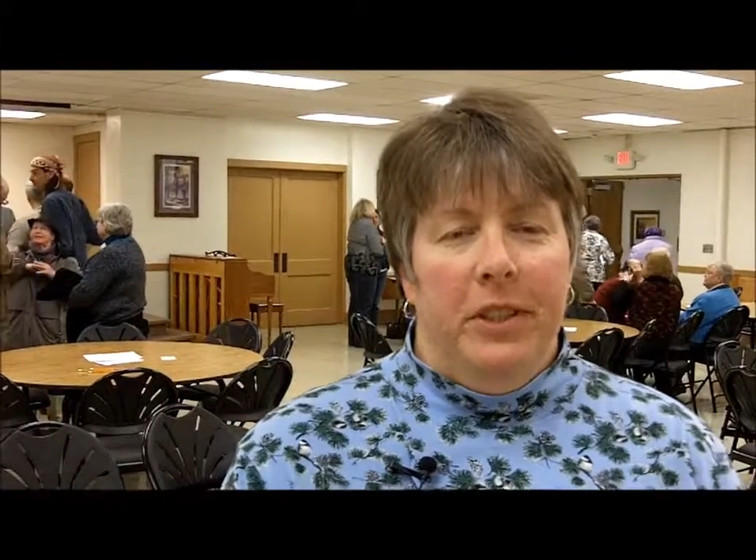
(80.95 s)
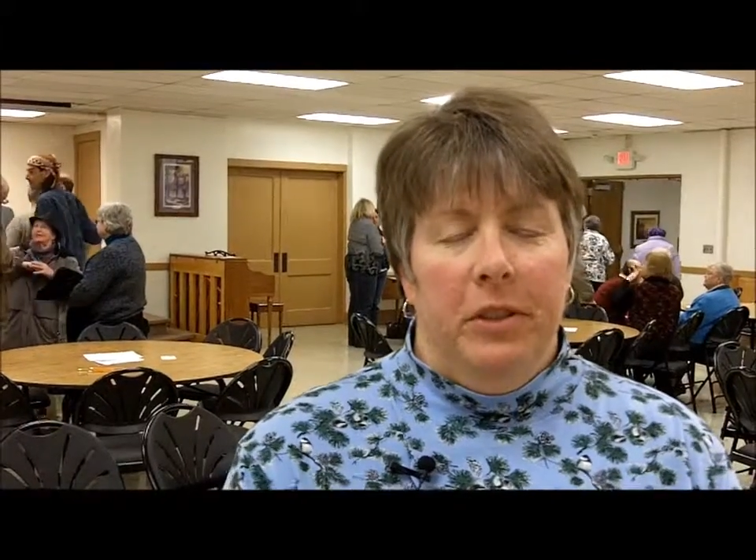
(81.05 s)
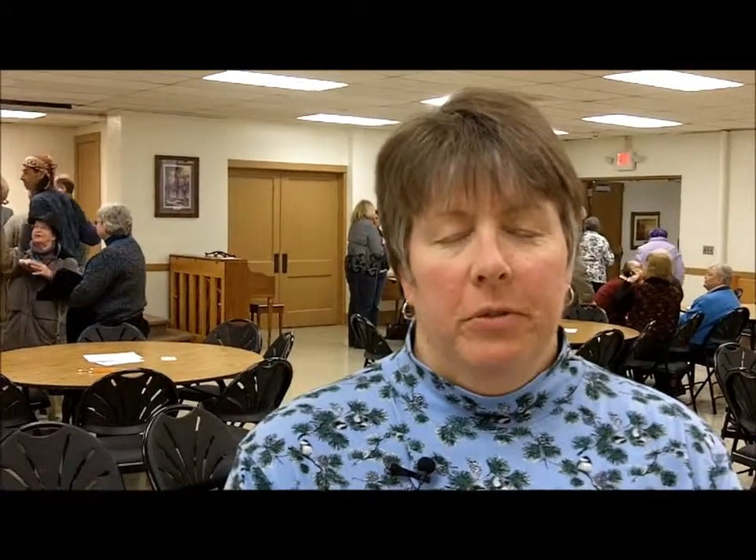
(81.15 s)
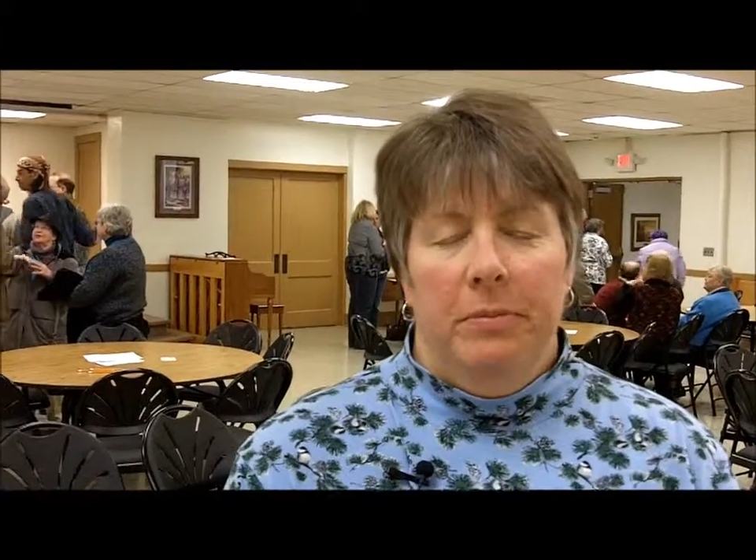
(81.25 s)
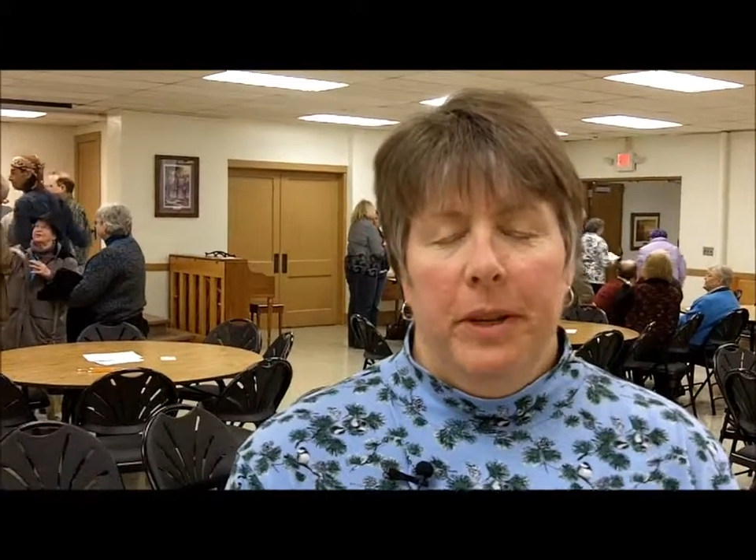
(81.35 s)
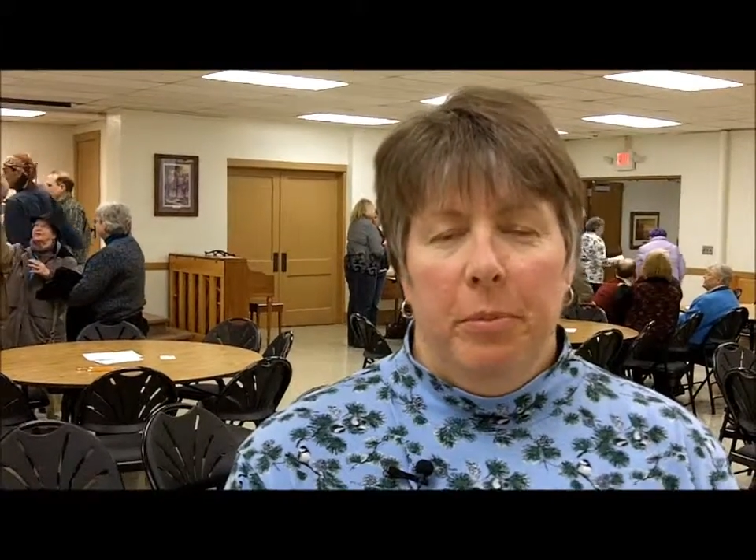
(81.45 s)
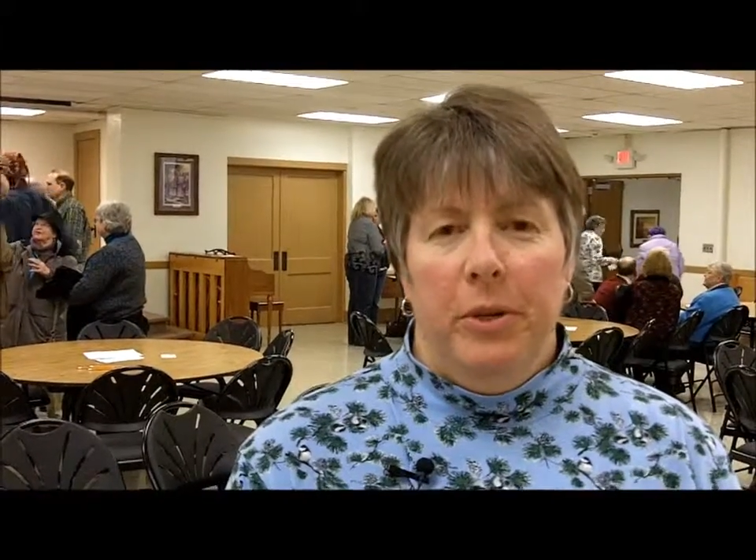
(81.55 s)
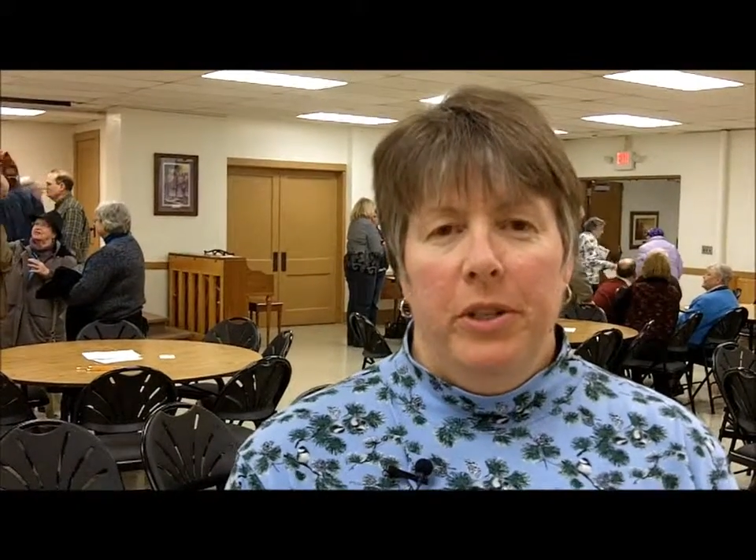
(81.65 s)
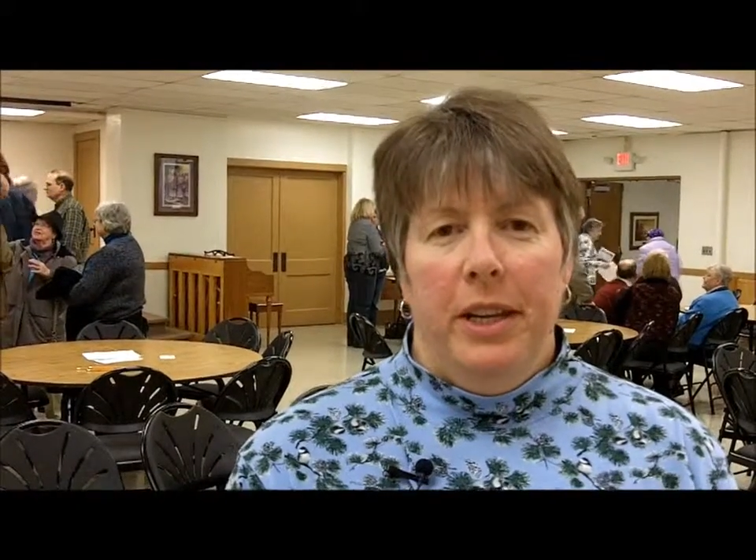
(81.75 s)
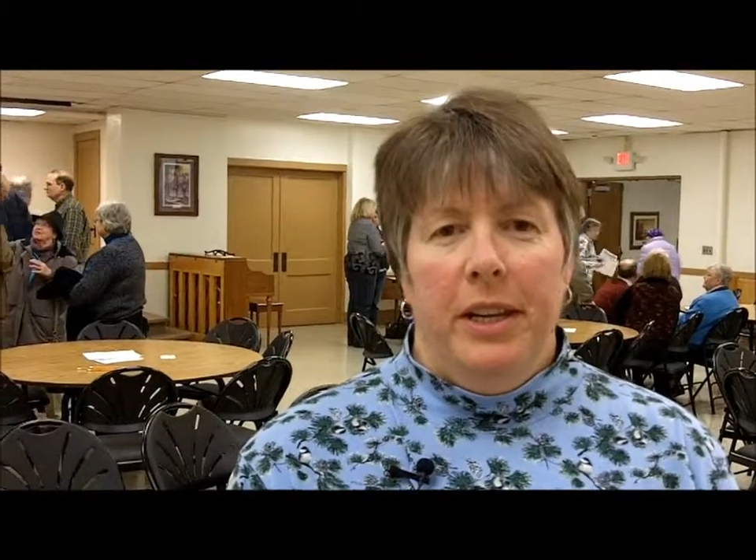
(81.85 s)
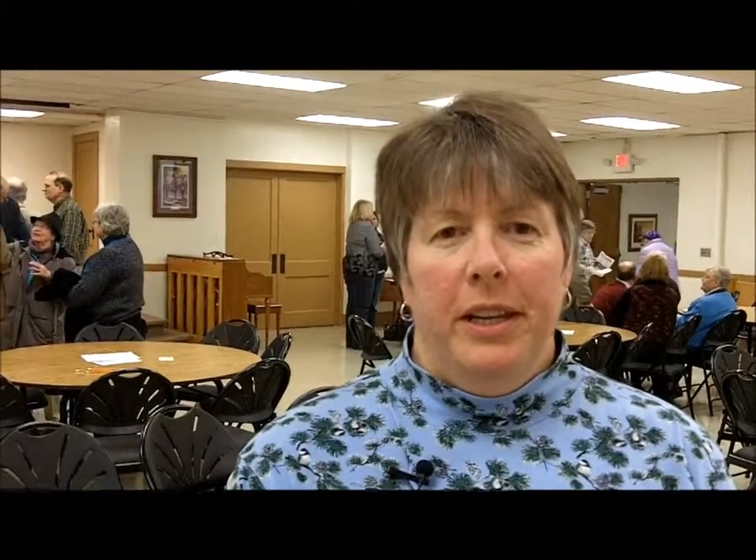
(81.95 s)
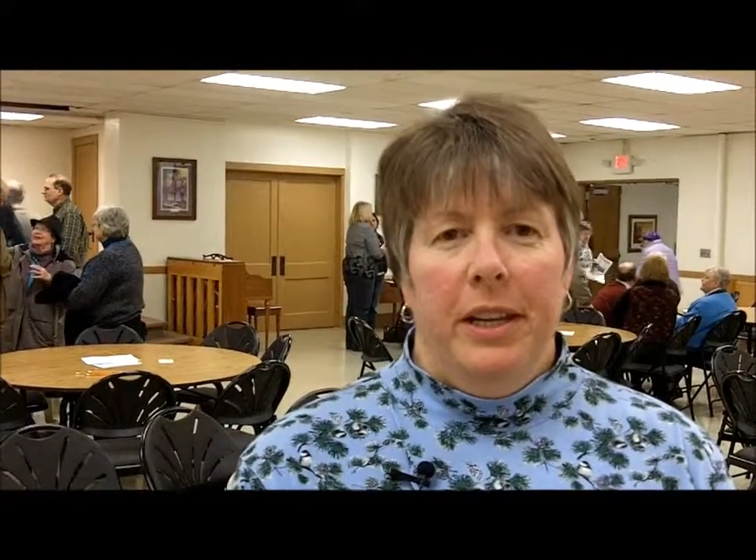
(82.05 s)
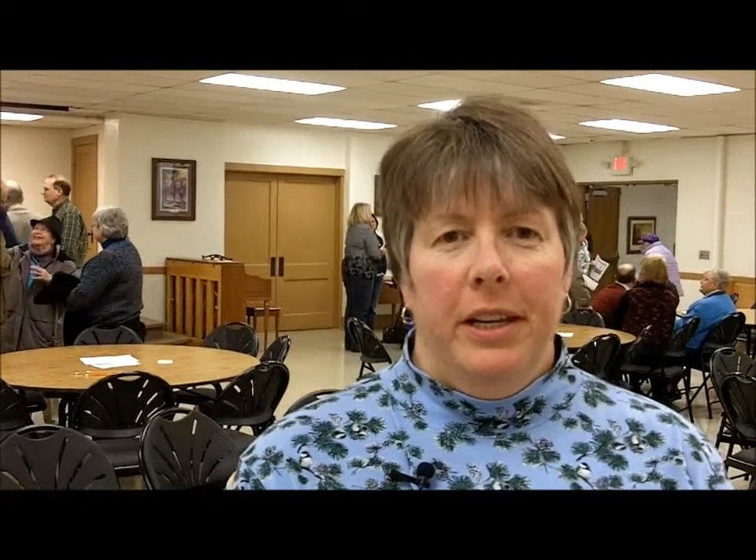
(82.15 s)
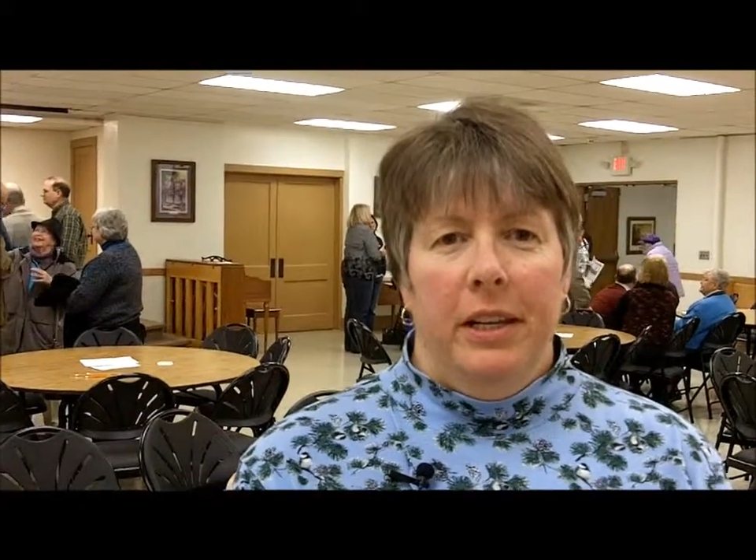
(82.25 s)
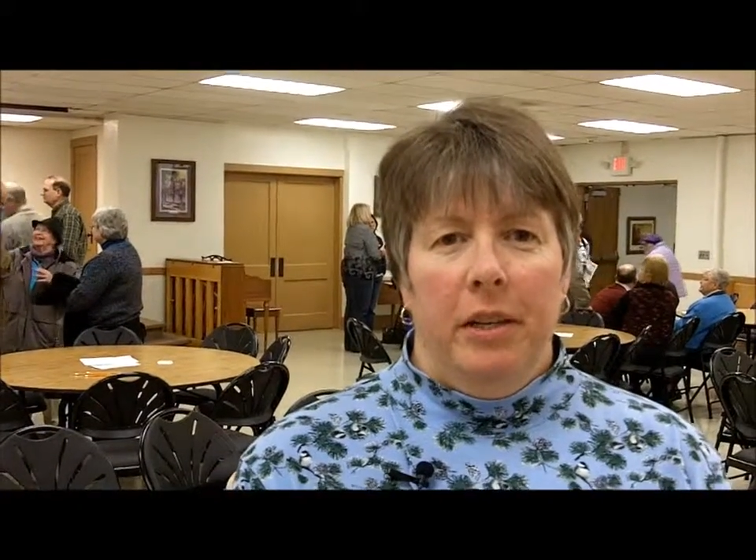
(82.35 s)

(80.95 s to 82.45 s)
so I appreciated getting